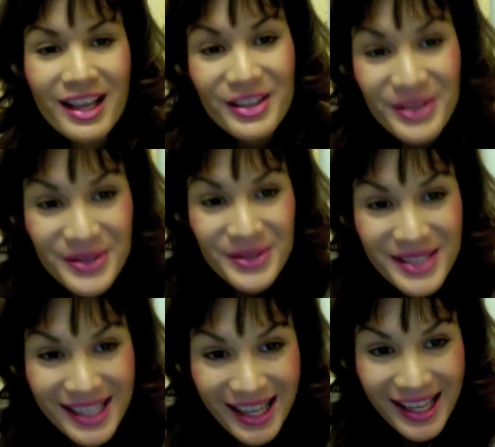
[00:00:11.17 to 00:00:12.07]

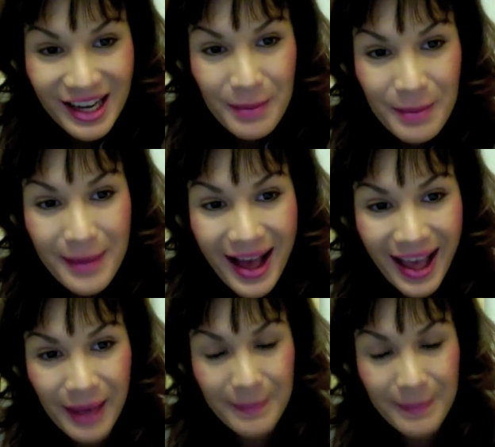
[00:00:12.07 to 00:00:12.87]
using my